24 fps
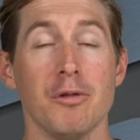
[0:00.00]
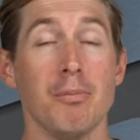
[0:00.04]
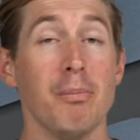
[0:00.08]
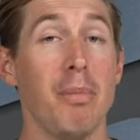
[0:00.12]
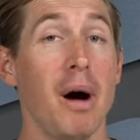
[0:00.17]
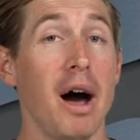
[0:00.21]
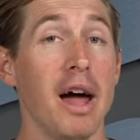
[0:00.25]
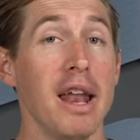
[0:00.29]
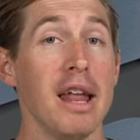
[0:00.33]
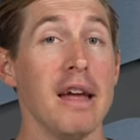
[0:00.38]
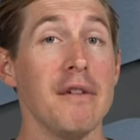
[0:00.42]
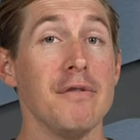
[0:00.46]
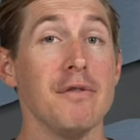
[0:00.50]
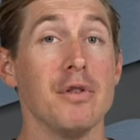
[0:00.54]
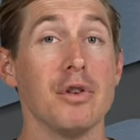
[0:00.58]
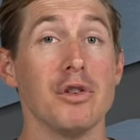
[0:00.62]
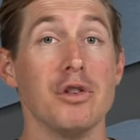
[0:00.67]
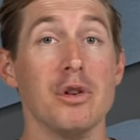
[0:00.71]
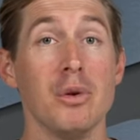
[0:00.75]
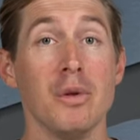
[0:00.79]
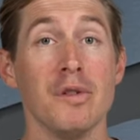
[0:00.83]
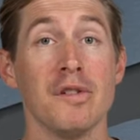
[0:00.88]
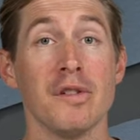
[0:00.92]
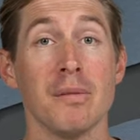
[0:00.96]
but if you're
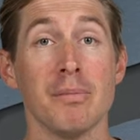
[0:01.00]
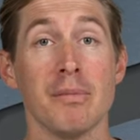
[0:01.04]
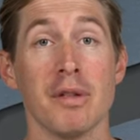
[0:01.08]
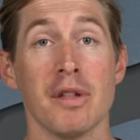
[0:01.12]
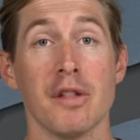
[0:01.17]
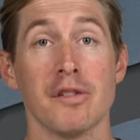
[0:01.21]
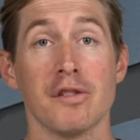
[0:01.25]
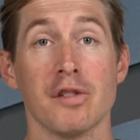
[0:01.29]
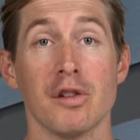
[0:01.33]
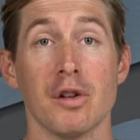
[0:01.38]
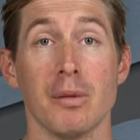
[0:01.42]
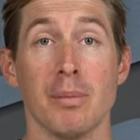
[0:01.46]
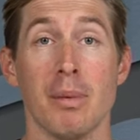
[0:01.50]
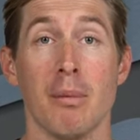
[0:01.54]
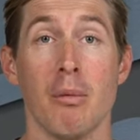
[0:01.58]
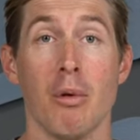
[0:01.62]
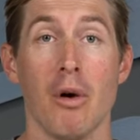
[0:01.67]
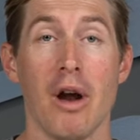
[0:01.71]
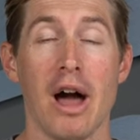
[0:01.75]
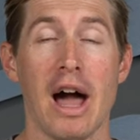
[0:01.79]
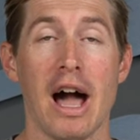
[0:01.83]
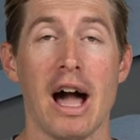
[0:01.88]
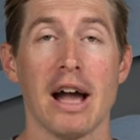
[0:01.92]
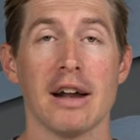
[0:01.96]
doing something that's a little bit
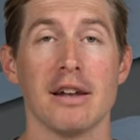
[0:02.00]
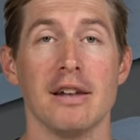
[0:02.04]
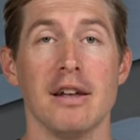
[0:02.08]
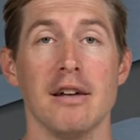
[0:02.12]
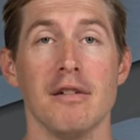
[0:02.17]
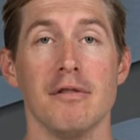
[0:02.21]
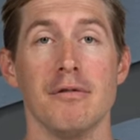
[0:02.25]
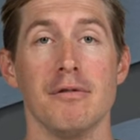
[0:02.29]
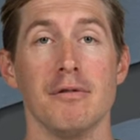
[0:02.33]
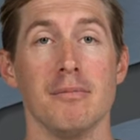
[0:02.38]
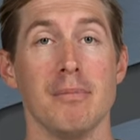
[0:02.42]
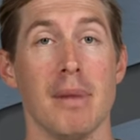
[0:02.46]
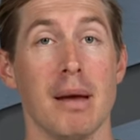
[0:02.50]
more active,